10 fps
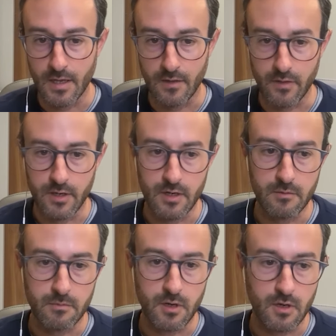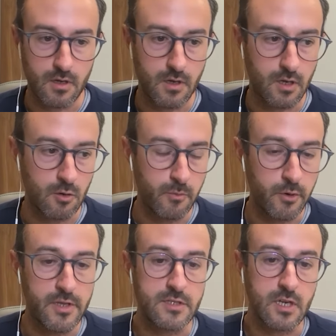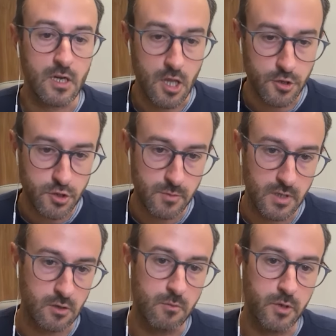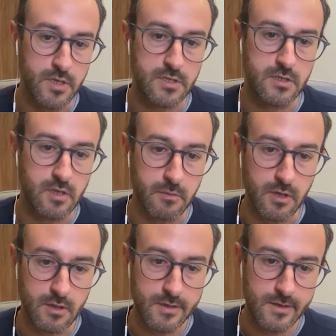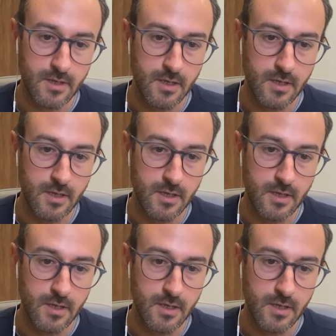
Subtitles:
and there are components in colostrum and components in the milk